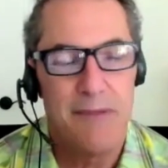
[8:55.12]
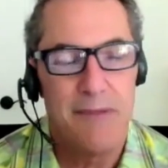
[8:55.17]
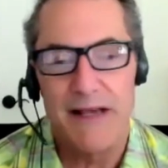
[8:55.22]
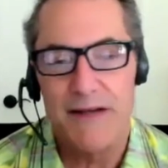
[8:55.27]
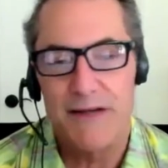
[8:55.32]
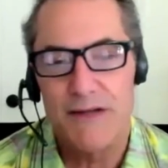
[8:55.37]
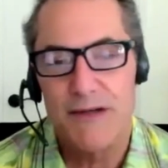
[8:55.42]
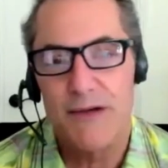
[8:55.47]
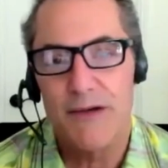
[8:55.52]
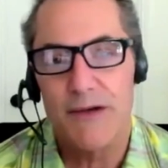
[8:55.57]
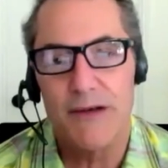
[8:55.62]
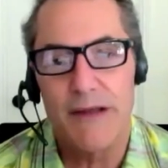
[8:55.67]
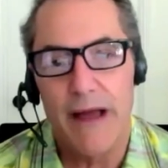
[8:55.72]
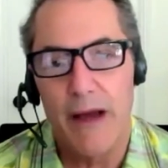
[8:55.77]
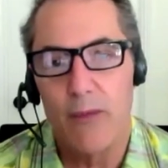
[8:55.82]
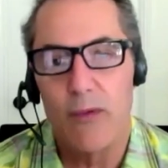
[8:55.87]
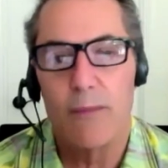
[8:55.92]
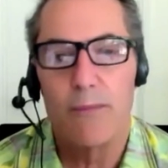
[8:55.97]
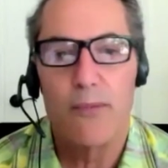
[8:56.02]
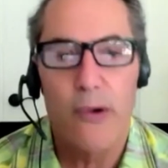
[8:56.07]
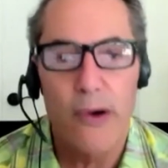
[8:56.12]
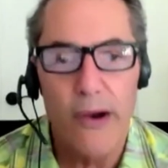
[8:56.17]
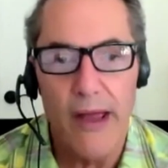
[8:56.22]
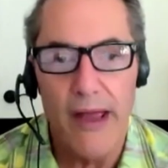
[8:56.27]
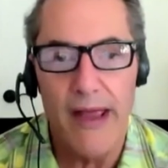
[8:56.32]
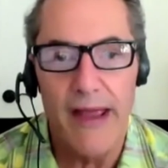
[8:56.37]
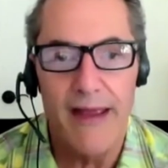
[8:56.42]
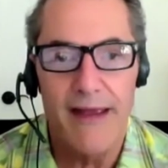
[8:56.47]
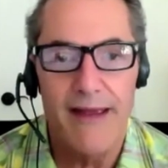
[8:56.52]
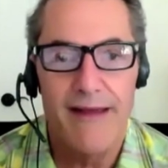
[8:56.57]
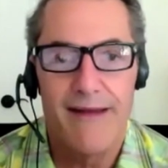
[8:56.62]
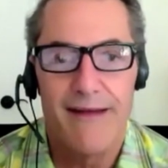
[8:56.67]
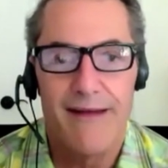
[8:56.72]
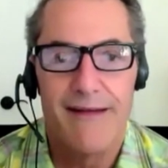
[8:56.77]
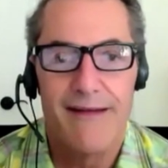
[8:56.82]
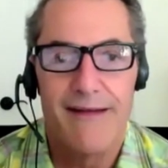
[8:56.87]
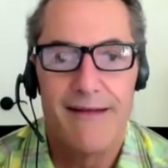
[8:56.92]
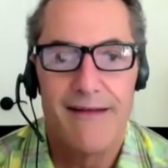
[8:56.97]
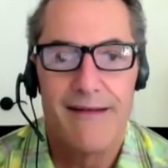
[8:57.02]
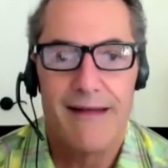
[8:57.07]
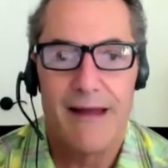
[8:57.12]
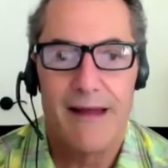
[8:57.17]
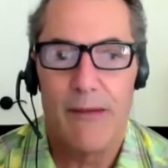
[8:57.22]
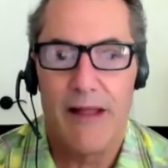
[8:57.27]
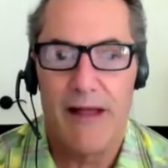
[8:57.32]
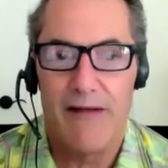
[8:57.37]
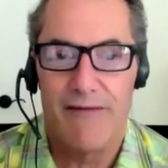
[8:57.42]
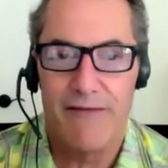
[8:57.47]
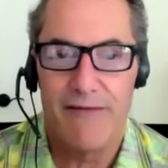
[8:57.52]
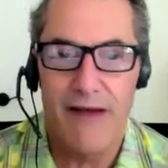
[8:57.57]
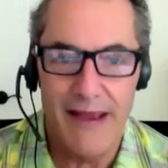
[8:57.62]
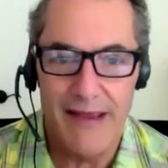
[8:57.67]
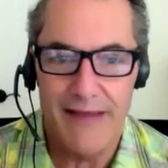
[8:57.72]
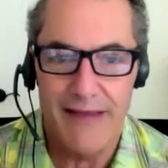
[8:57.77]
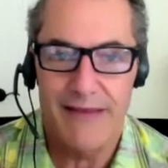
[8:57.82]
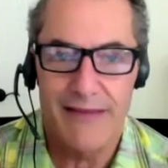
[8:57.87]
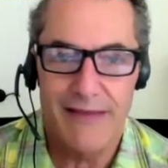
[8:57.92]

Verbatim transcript: by student. I will pray, I'll have faith,